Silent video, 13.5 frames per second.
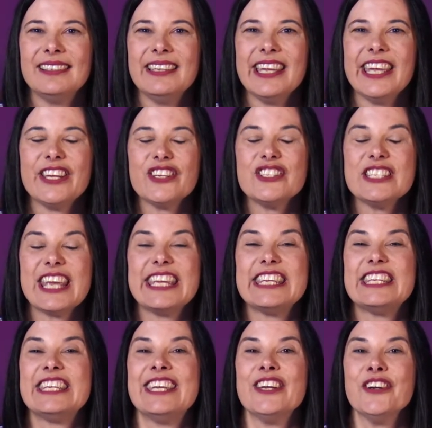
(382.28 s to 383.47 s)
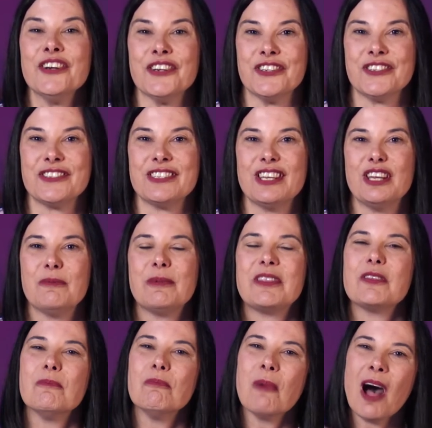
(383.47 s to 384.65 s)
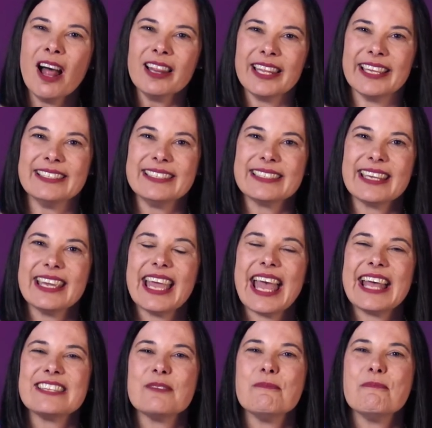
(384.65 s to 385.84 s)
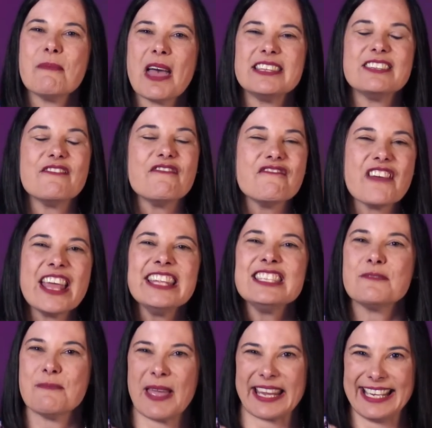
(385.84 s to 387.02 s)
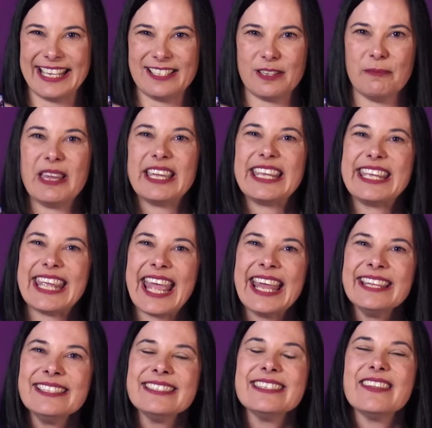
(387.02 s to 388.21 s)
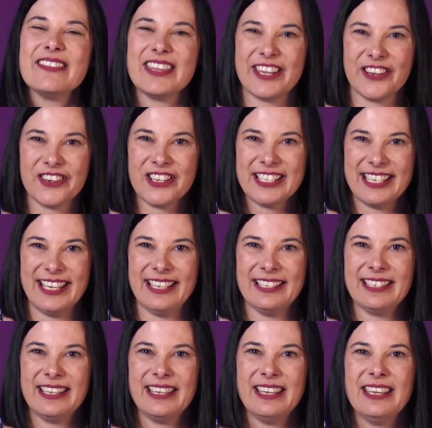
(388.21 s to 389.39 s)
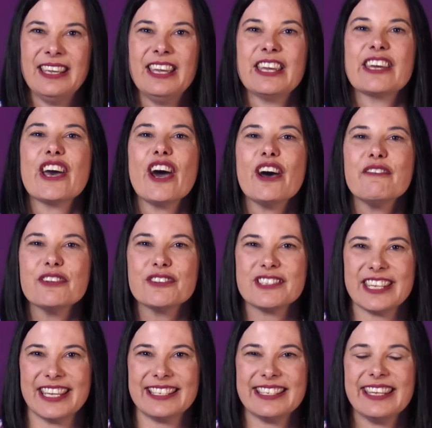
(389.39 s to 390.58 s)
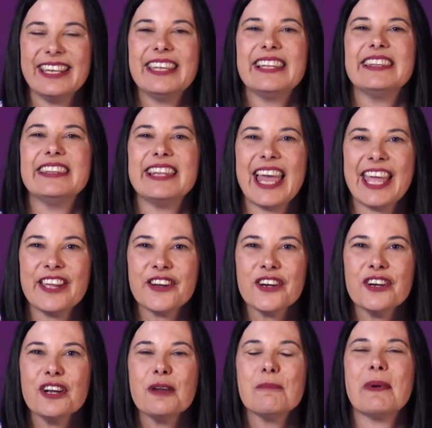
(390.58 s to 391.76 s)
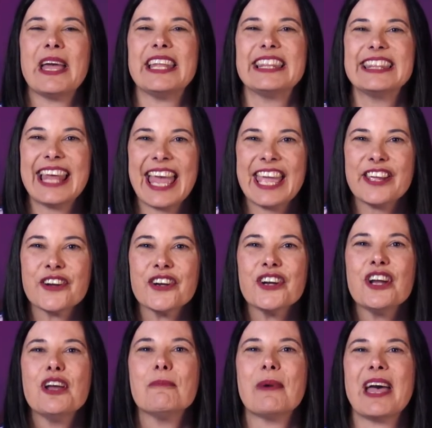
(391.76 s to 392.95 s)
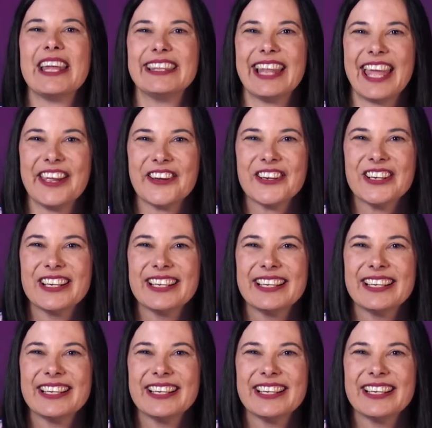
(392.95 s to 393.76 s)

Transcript: It could take years, but the mollusk, as a, a defense mechanism against the irritant, covers it layer by layer by layer.